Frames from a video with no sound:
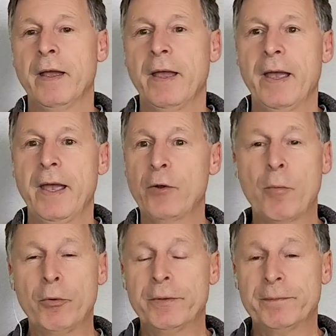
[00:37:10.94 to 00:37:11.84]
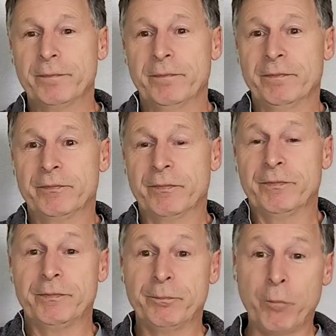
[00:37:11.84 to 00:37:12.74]
And
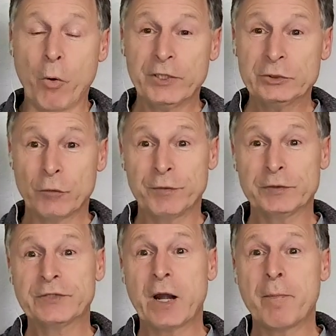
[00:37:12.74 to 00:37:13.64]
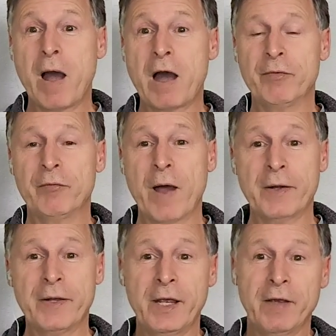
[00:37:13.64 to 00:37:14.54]
police officers are baffled why
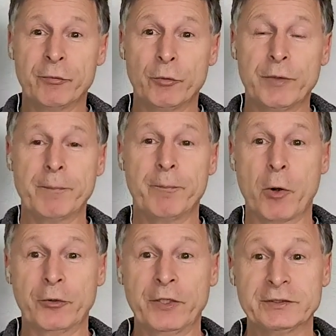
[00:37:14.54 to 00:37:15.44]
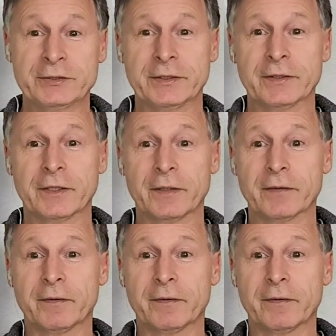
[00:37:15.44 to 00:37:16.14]
they have to, they protesting that.